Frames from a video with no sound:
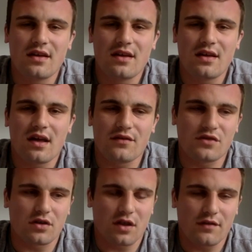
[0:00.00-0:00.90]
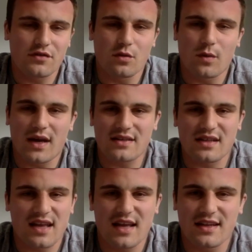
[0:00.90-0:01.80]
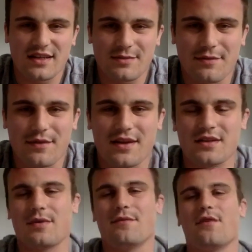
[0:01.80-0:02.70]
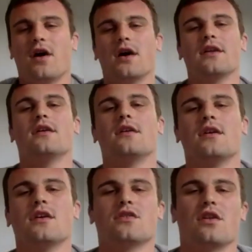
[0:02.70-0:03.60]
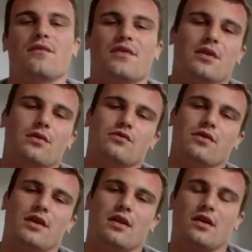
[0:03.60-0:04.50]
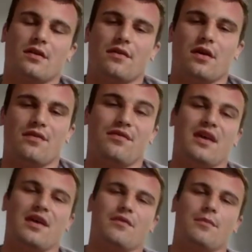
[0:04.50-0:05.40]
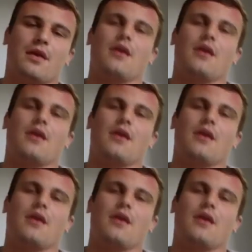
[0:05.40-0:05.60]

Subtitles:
Yeah. I took whacks to the head, and it's been fine. So I don't think it was really like a fear for me.